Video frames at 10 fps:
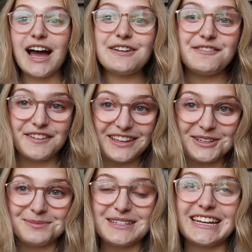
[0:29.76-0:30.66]
I
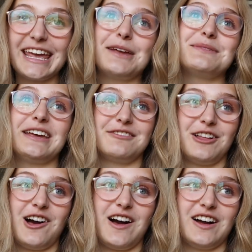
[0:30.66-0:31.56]
filmed a game day
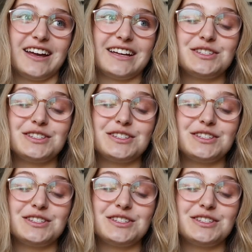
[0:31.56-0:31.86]
vlog